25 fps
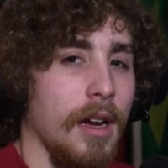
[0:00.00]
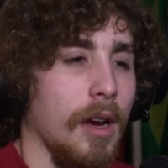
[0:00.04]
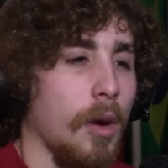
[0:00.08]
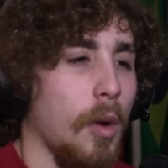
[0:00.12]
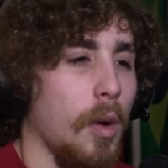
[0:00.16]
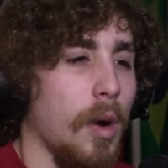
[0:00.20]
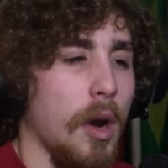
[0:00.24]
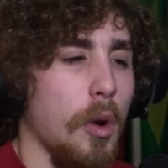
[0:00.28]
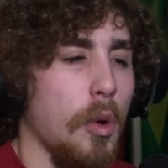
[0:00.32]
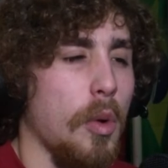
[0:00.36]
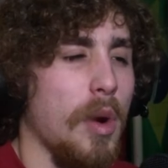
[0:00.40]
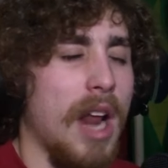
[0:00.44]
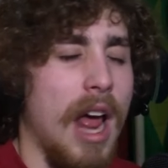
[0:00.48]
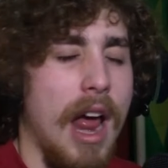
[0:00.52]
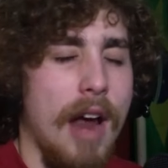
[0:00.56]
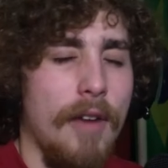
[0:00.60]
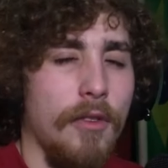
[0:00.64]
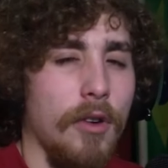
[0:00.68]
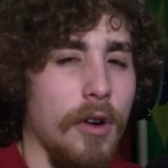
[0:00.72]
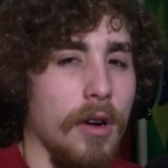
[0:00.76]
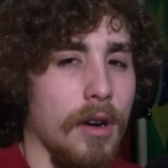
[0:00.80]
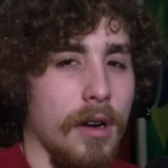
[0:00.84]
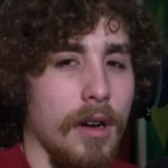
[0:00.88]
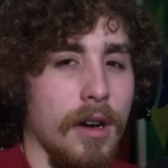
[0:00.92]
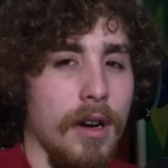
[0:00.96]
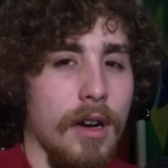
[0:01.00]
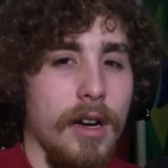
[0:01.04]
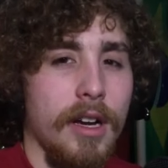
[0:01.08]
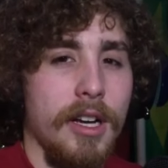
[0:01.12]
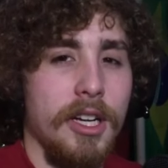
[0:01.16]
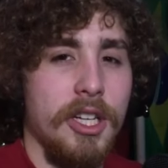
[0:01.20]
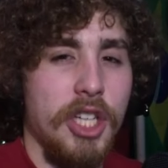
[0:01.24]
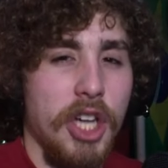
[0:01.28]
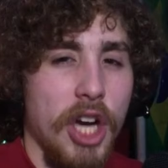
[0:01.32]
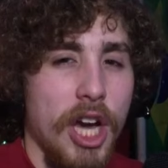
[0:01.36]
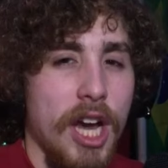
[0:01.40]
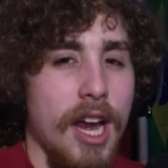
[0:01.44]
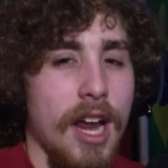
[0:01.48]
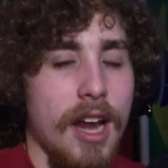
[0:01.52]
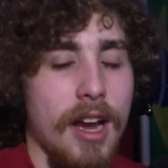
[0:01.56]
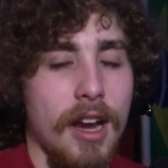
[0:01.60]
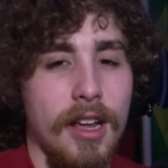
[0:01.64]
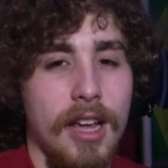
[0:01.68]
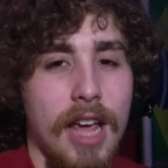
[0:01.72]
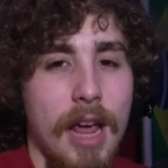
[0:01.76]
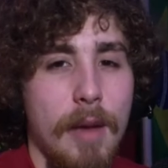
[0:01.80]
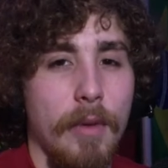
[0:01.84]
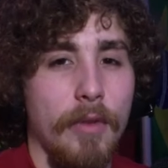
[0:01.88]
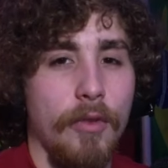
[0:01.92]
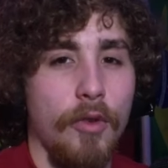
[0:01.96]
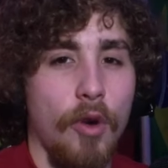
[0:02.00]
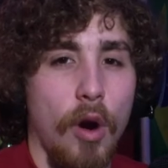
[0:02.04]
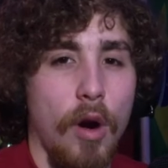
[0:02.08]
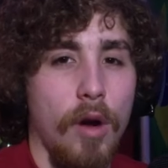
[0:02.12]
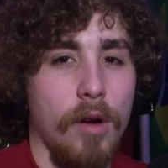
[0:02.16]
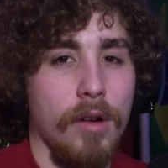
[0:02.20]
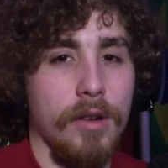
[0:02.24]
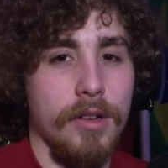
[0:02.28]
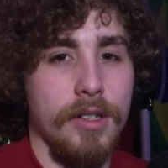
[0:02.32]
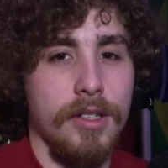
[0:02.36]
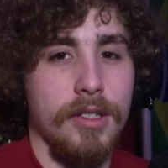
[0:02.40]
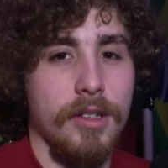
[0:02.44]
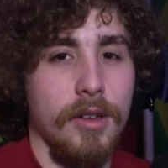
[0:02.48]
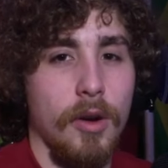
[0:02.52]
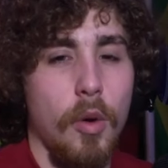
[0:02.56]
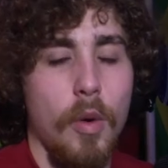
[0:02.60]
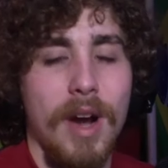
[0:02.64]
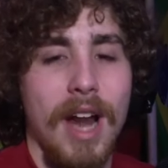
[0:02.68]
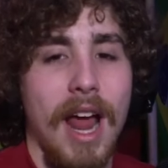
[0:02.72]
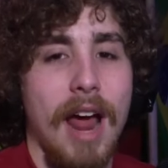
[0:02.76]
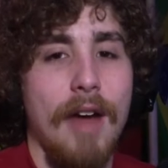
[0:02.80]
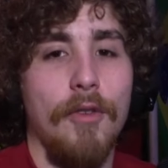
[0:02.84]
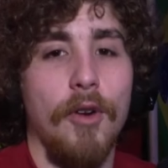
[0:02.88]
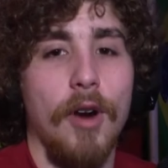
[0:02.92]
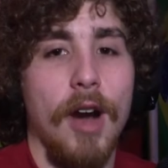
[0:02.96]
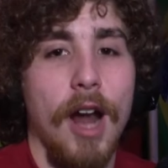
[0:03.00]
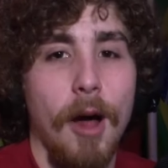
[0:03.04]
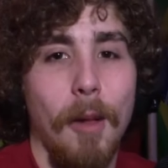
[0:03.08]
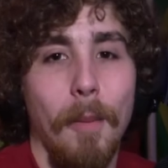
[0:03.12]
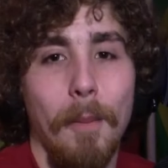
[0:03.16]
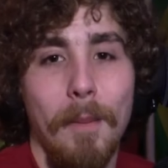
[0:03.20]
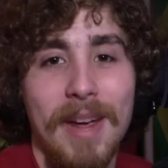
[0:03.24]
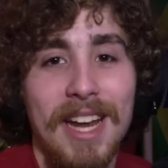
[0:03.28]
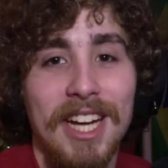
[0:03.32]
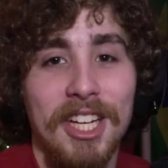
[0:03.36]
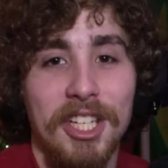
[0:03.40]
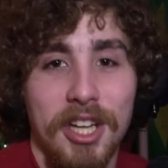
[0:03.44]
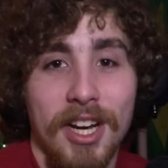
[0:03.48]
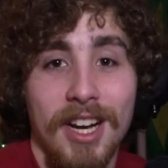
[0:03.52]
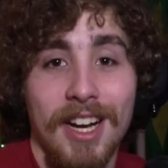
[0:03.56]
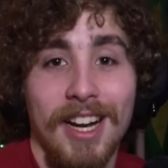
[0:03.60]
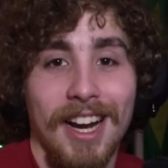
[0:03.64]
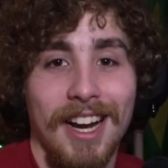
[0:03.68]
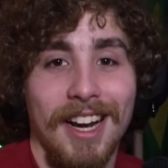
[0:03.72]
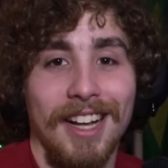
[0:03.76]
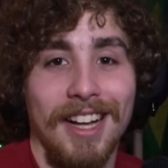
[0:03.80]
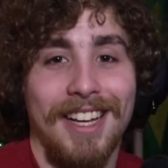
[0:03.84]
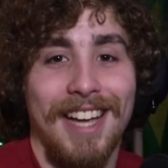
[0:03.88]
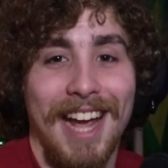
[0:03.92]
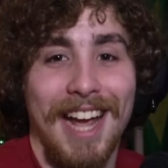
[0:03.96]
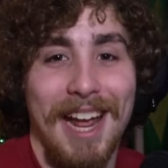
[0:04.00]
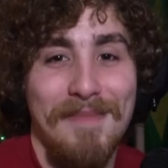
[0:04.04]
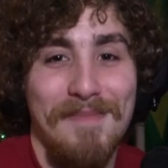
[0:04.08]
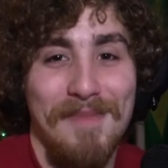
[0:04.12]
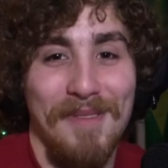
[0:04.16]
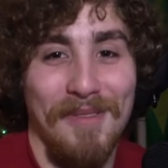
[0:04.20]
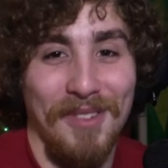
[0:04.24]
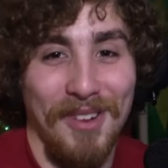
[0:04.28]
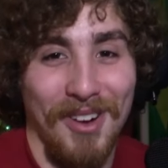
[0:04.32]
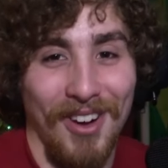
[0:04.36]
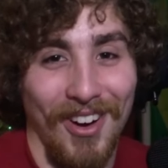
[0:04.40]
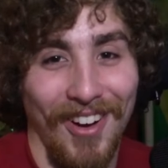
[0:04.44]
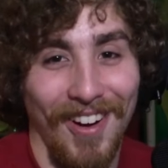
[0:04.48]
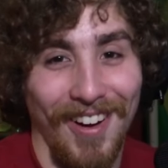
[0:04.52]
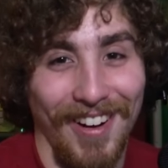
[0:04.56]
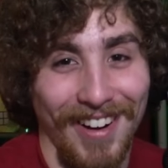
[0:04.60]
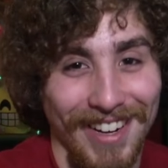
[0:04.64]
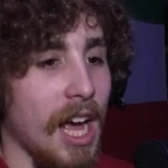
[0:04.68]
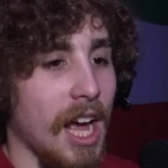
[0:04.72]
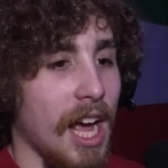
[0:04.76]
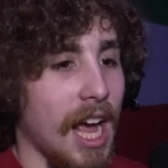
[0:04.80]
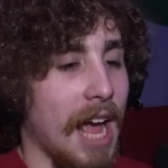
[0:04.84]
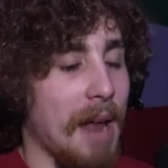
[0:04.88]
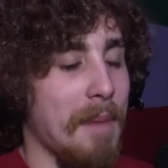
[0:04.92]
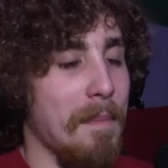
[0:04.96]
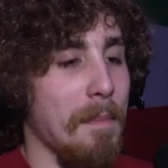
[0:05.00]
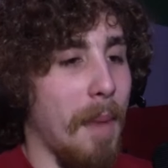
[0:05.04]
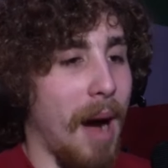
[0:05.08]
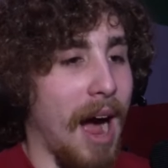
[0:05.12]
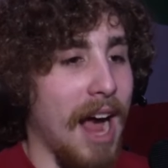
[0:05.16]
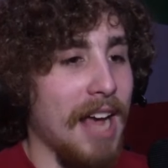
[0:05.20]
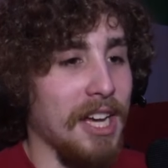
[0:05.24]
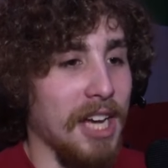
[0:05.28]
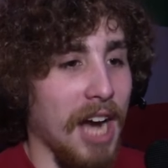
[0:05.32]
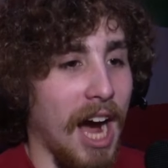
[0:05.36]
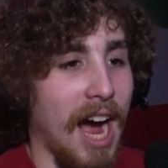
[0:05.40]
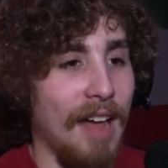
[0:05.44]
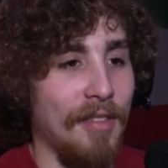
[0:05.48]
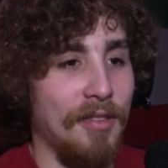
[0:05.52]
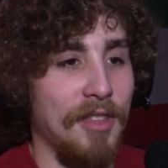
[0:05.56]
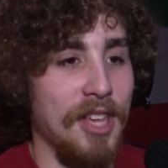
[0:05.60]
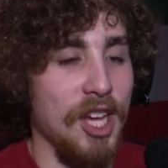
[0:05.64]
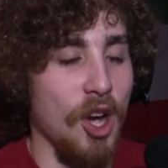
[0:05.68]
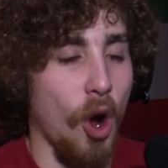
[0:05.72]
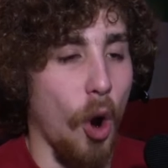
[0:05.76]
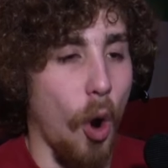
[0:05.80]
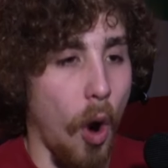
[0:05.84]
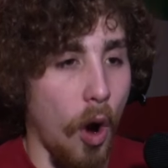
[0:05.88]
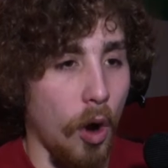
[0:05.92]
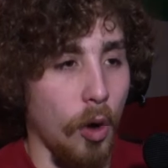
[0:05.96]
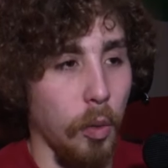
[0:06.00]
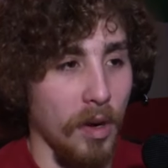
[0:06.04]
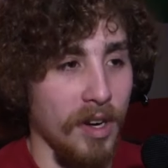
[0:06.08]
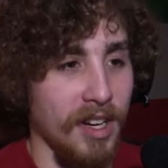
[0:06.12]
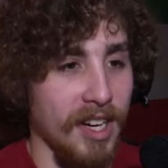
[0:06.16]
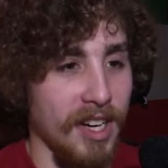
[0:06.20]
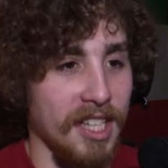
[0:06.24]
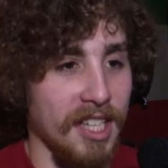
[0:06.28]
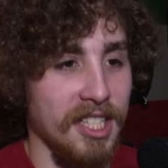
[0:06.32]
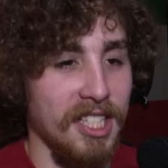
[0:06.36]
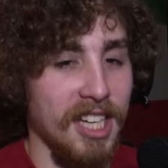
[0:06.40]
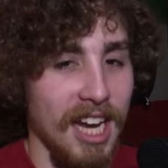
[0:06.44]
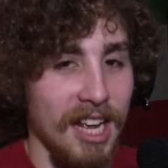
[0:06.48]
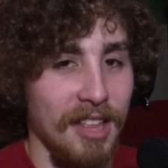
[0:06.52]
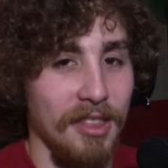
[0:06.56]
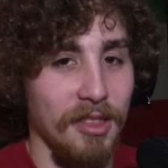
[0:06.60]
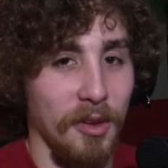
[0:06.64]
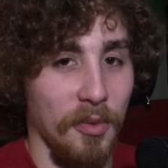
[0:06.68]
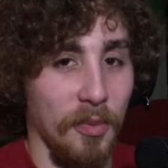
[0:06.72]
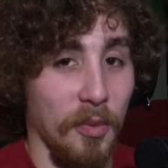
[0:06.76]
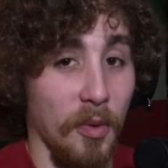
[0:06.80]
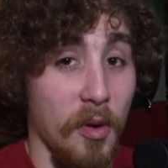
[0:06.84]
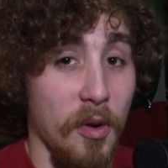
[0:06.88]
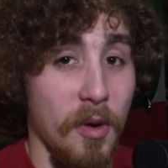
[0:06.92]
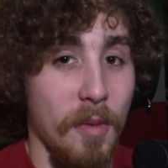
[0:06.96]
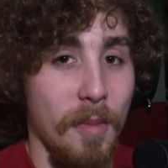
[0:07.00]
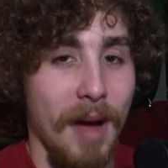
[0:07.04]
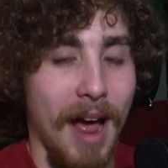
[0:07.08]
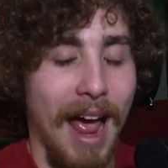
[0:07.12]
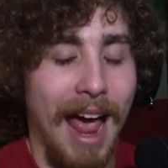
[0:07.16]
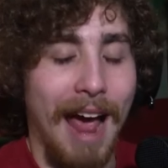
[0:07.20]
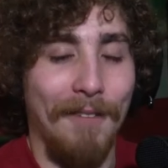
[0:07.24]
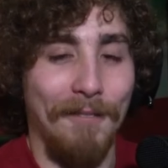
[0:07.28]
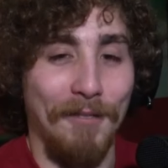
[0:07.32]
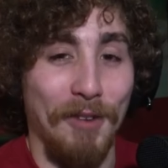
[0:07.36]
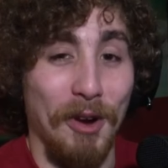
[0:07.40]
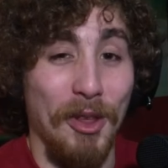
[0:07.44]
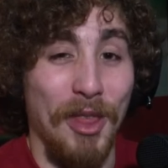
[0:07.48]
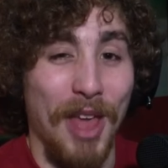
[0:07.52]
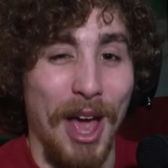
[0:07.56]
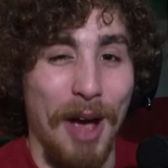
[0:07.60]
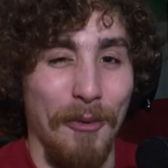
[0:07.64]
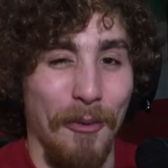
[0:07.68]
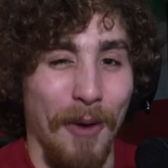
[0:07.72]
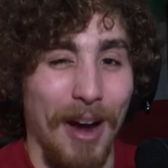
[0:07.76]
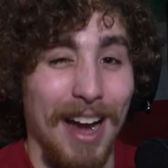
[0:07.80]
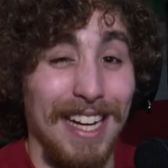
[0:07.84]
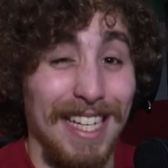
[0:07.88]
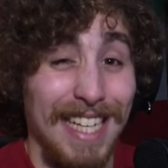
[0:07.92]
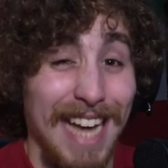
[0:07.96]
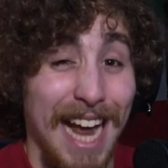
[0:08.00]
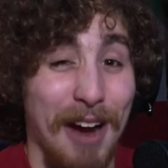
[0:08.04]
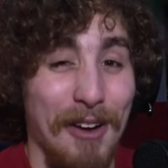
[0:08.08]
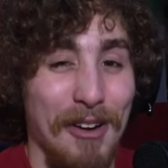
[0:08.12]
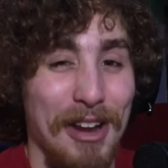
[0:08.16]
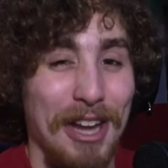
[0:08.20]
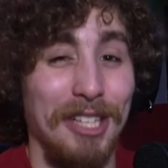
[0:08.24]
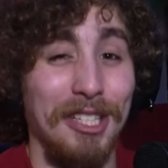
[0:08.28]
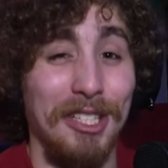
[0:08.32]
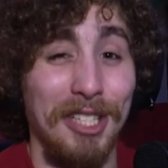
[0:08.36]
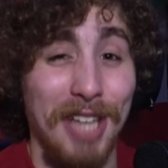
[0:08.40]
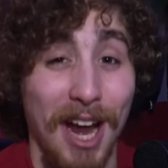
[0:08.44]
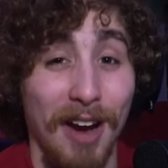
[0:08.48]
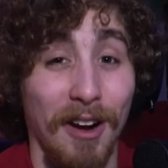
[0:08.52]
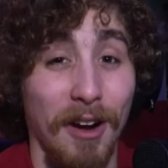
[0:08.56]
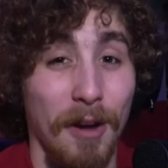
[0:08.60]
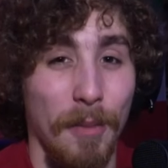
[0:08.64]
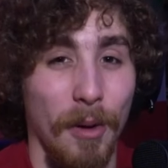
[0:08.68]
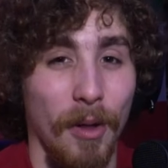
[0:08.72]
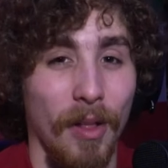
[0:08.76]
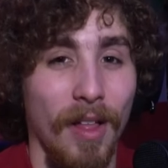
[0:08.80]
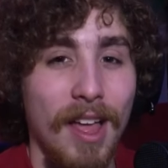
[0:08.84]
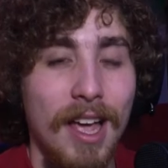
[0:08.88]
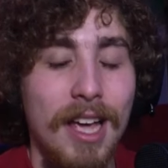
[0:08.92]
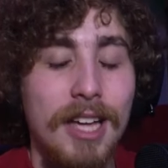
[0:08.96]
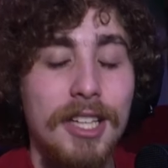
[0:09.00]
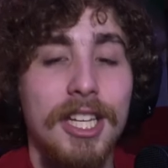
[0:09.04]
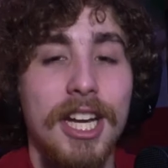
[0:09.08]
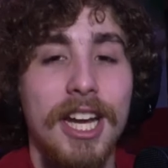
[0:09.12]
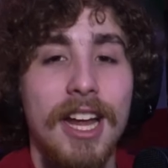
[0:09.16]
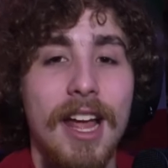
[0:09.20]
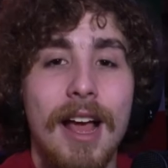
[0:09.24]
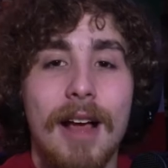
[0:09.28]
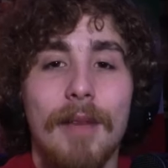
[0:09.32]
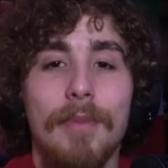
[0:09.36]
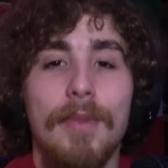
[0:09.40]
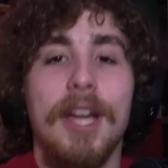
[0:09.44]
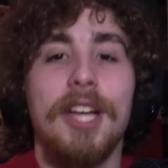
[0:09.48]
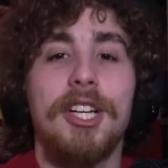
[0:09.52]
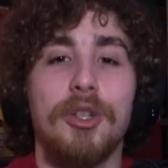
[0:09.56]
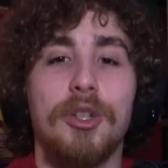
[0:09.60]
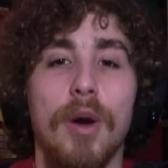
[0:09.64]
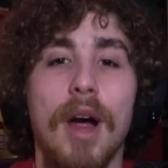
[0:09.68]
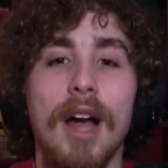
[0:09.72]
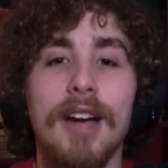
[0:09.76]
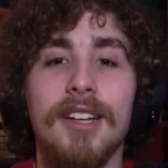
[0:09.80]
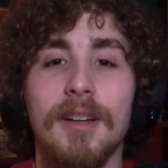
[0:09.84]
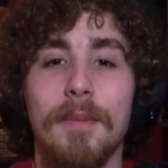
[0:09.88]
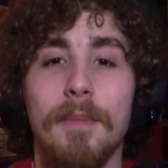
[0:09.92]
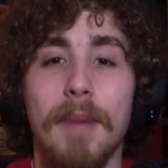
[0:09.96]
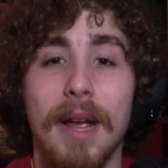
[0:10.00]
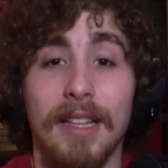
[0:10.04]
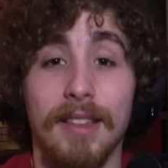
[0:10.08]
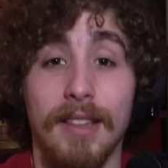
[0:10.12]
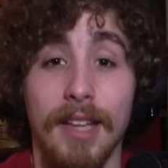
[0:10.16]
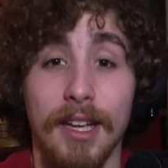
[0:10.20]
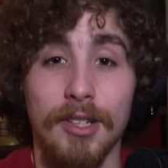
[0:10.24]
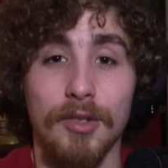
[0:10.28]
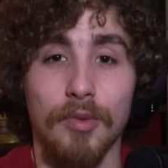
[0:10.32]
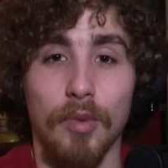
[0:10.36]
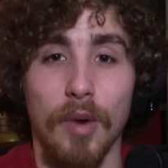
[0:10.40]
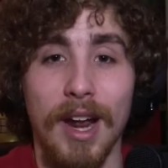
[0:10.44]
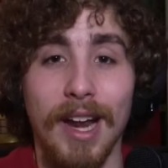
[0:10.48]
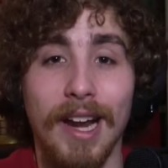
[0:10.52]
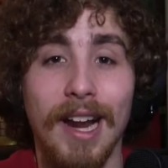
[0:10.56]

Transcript: Who would ever cheat in a game of cards? Who would ever help me cheat in a game of cards? And my God, the awkwardness in the room after that went down is terrible. See, they tried to make things right.